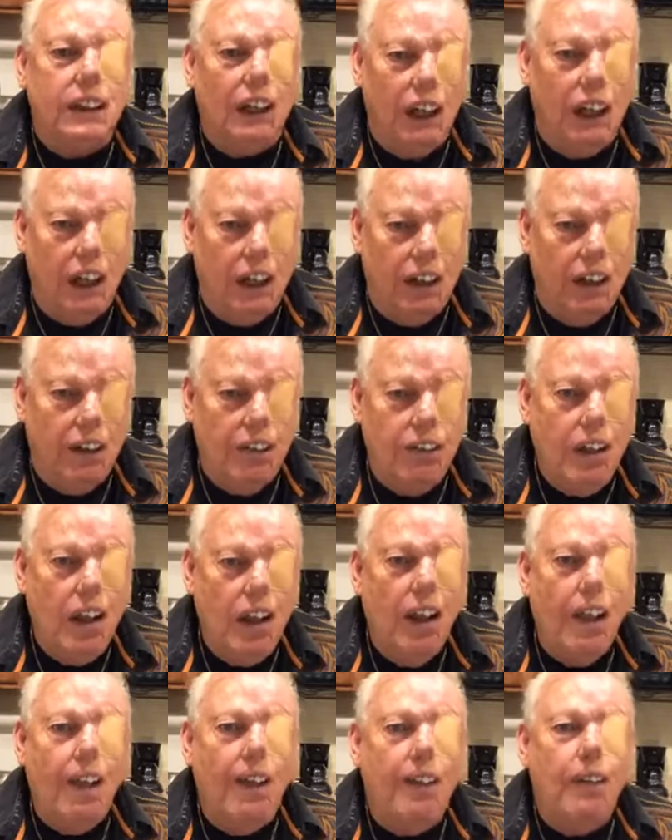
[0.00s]
to love
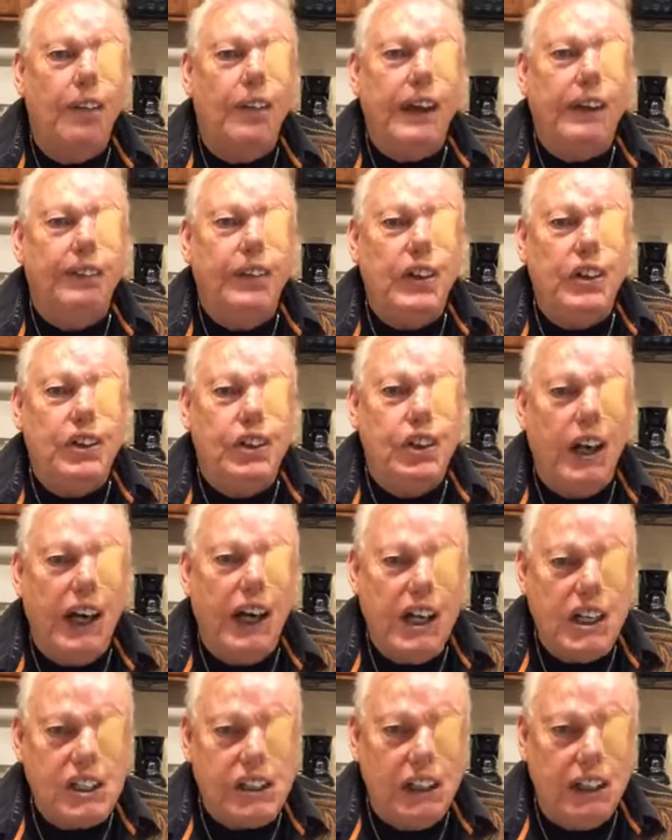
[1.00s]
when he puts
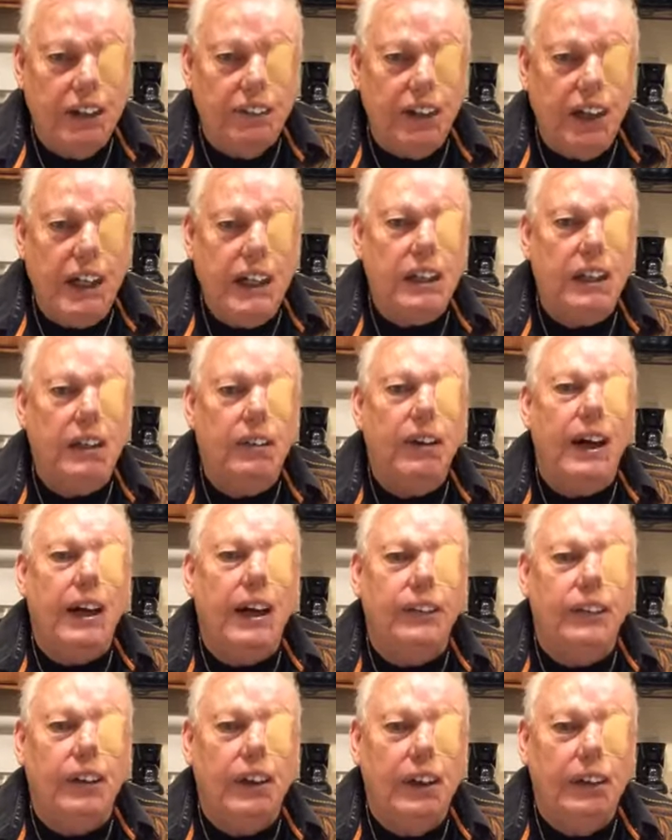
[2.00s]
his love in you
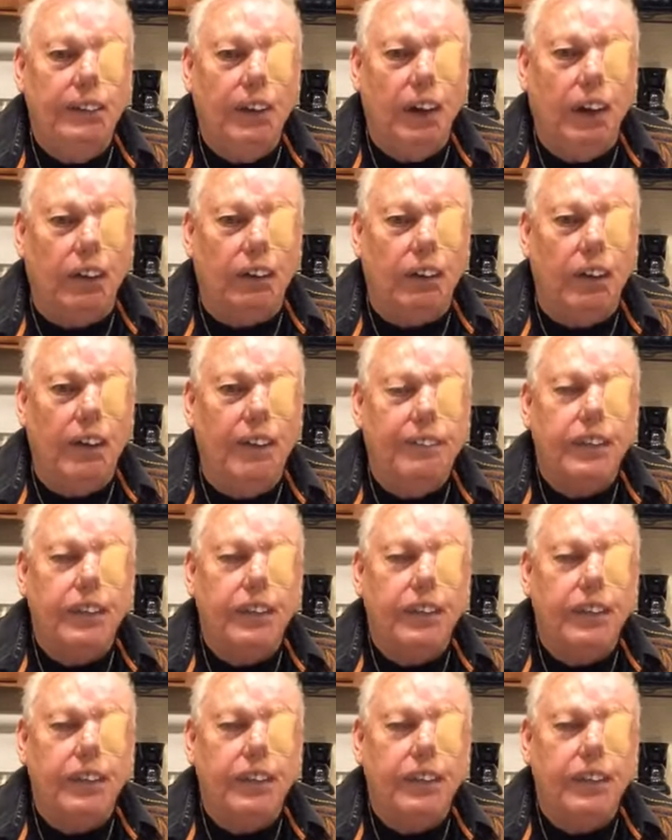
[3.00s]
in the new birth.